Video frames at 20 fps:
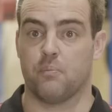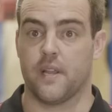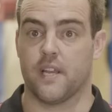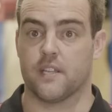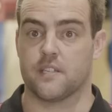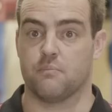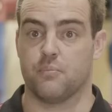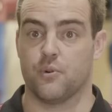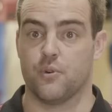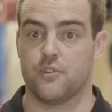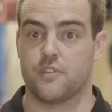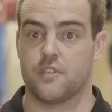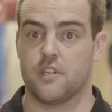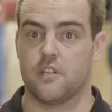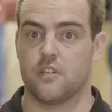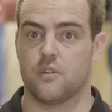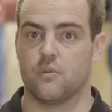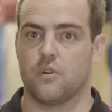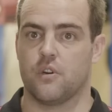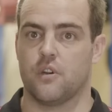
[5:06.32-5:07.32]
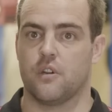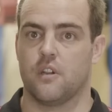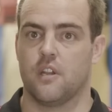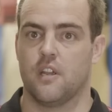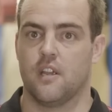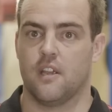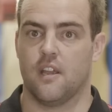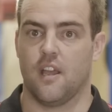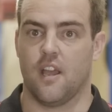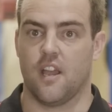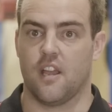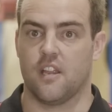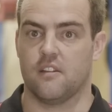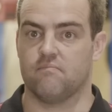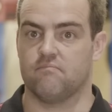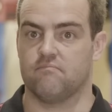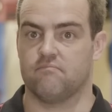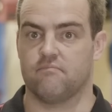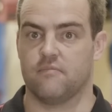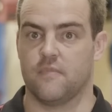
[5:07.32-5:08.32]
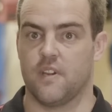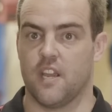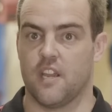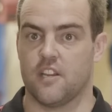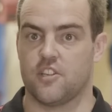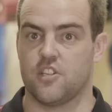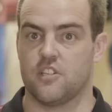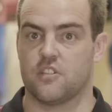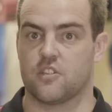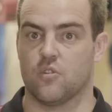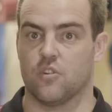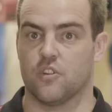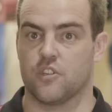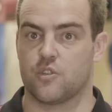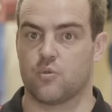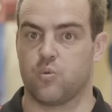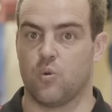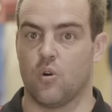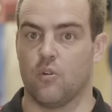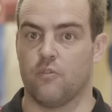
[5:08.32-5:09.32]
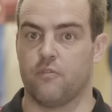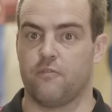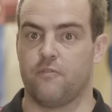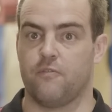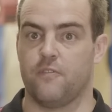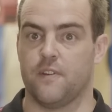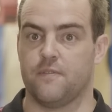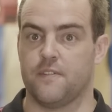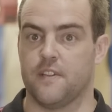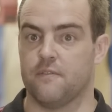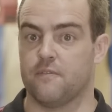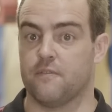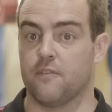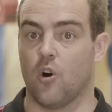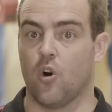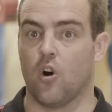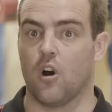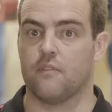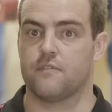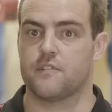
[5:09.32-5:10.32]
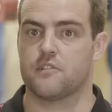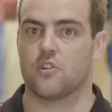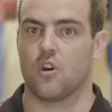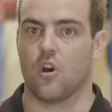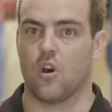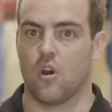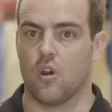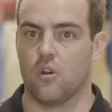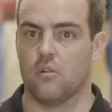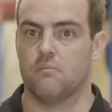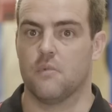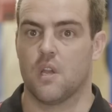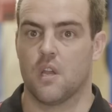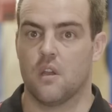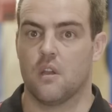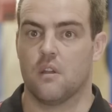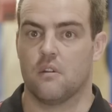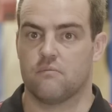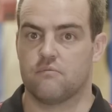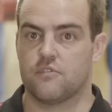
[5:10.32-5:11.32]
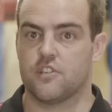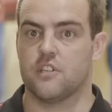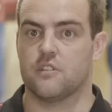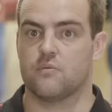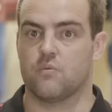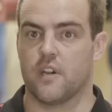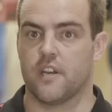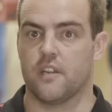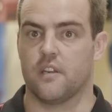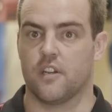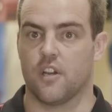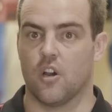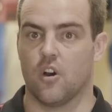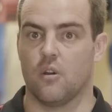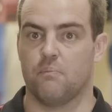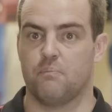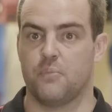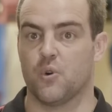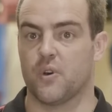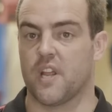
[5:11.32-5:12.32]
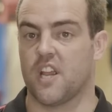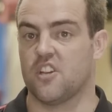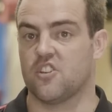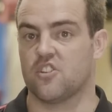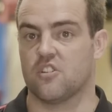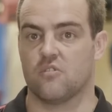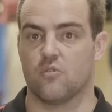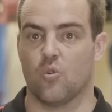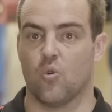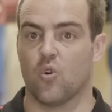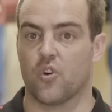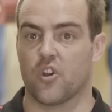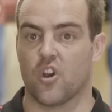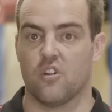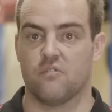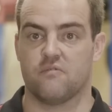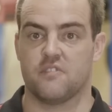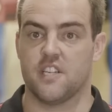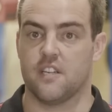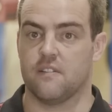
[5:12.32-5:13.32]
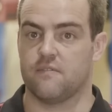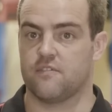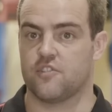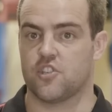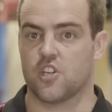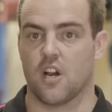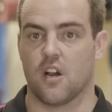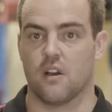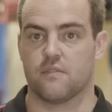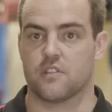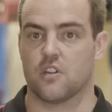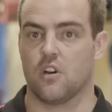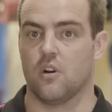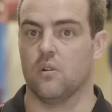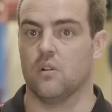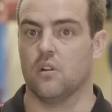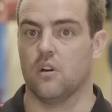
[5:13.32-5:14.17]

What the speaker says: pounds of boost into it, and yeah, she's gone 1255. So she's ready to go. Built engine, auto, diff, shafts, the whole